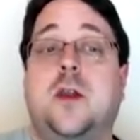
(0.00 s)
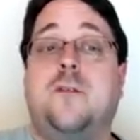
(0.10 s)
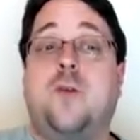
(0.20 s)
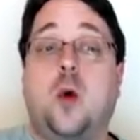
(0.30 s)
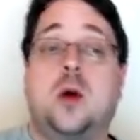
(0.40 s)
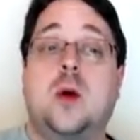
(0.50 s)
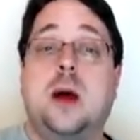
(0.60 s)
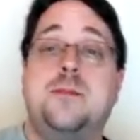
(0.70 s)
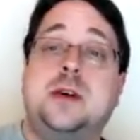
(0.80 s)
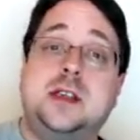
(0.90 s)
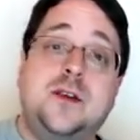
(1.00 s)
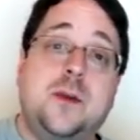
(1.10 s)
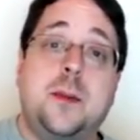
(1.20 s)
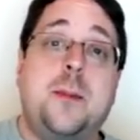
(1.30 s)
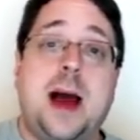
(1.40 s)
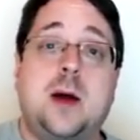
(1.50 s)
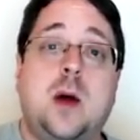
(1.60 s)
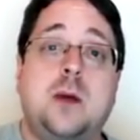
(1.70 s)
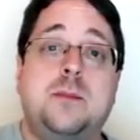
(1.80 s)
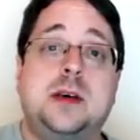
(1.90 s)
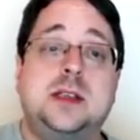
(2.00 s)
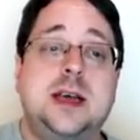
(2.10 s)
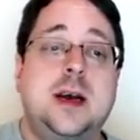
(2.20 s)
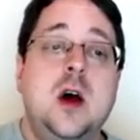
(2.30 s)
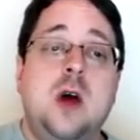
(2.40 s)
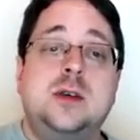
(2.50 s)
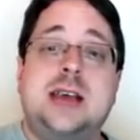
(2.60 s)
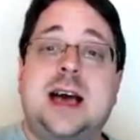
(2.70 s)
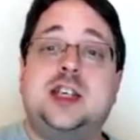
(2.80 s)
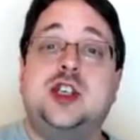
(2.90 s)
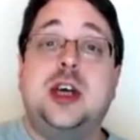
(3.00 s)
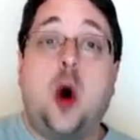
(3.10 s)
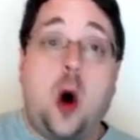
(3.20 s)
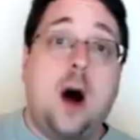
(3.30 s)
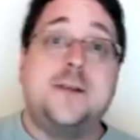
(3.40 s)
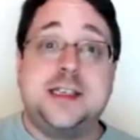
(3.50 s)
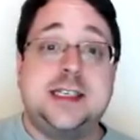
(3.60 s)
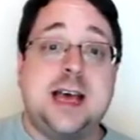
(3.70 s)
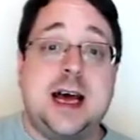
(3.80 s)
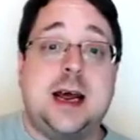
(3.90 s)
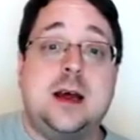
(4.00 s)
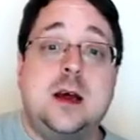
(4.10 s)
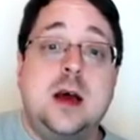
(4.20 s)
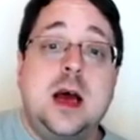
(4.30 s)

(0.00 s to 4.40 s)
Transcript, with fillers: the foreground building from the background building, was actually offset it.